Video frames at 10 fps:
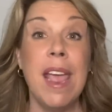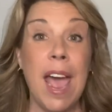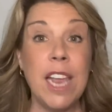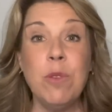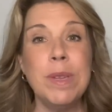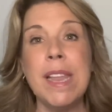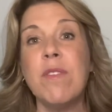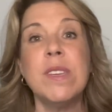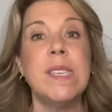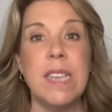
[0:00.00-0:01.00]
and you will
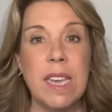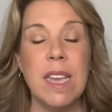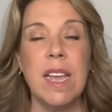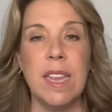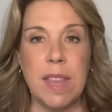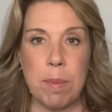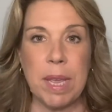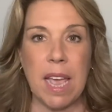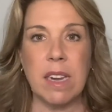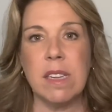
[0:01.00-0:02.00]
never see them
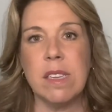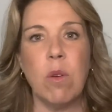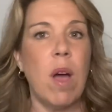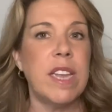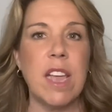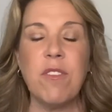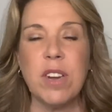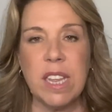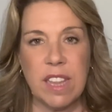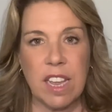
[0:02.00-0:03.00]
again. So I
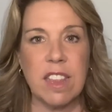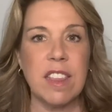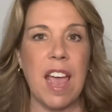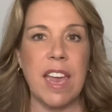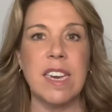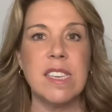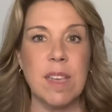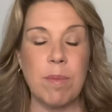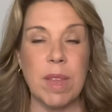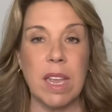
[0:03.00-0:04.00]
definitely think that that is
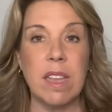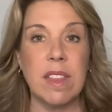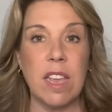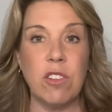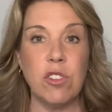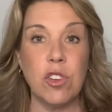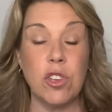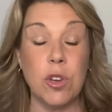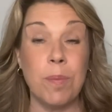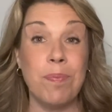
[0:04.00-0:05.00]
something that you should
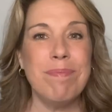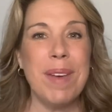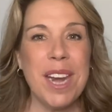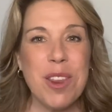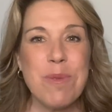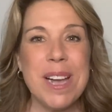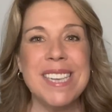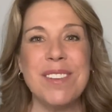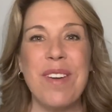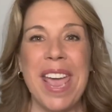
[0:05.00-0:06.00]
do. But
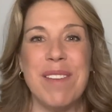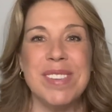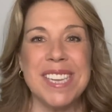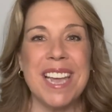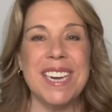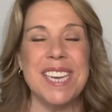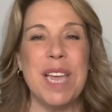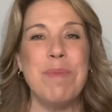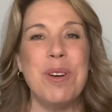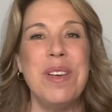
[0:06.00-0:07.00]
otherwise, if I am stuck at a
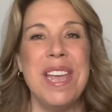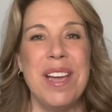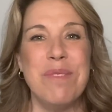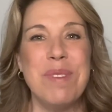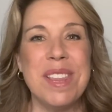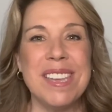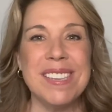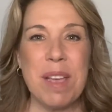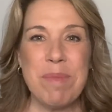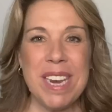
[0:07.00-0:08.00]
table with
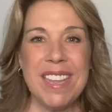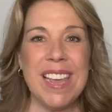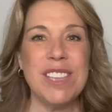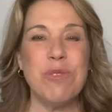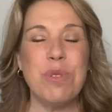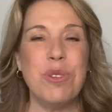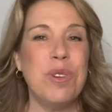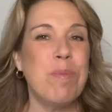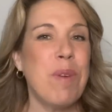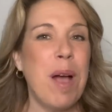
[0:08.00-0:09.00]
somebody that's
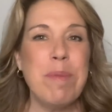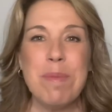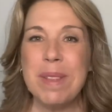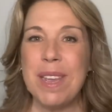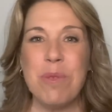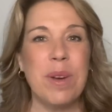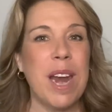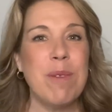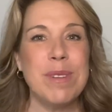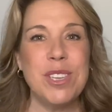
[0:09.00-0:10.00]
rude, probably what
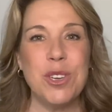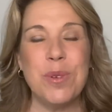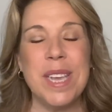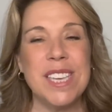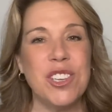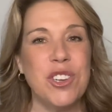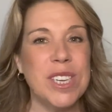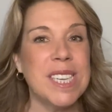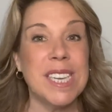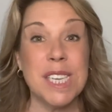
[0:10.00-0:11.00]
I would do is
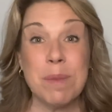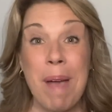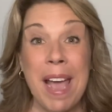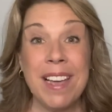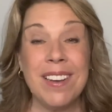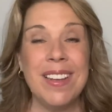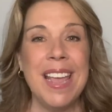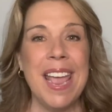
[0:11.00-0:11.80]
just smile,